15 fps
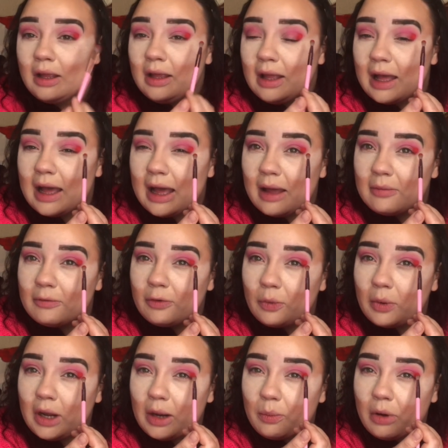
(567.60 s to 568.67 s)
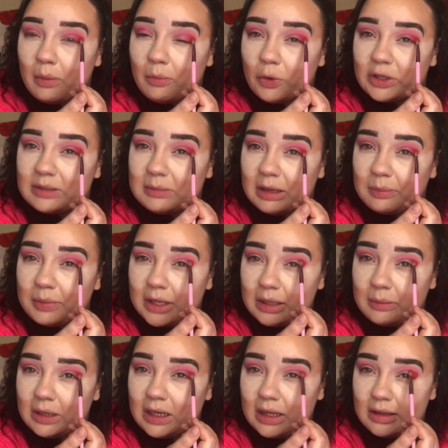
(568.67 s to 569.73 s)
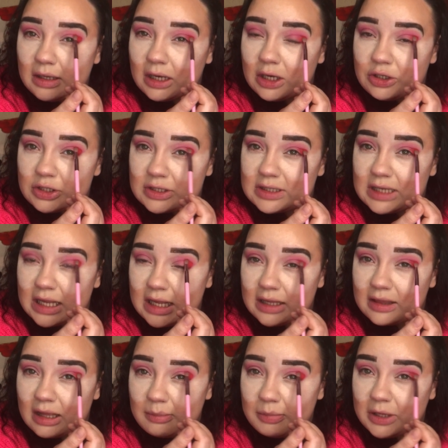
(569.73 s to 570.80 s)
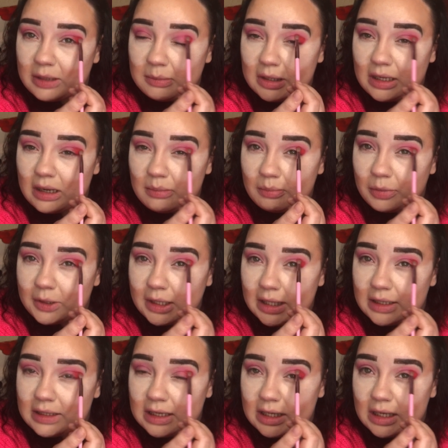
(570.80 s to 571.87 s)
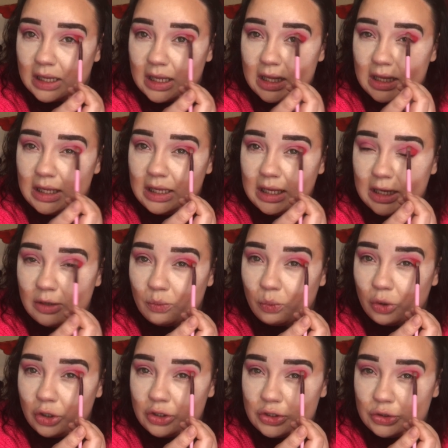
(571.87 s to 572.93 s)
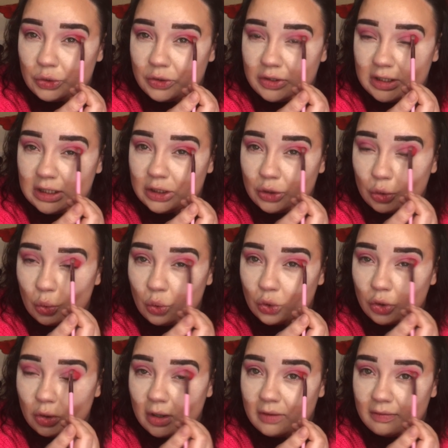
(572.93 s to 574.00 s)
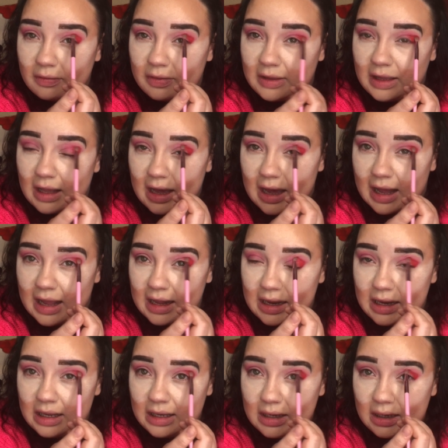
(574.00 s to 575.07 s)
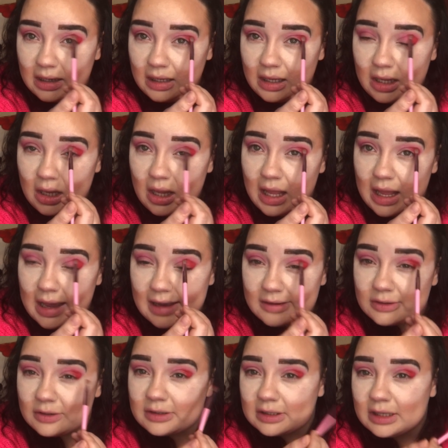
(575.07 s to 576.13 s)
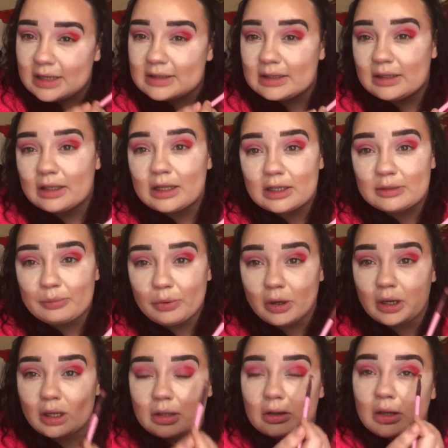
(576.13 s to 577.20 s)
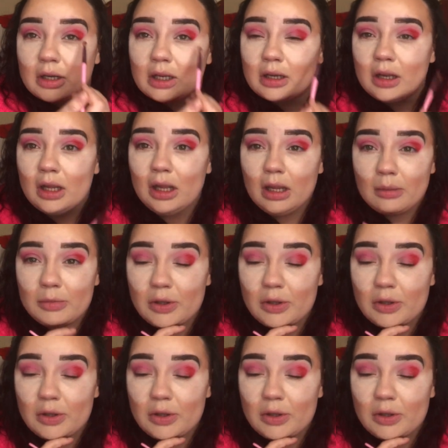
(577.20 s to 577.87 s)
for where I want most of my pigment, and then I just take that pigment and blend it inwards towards the inner corner of the eye, as there's less and less product on it. But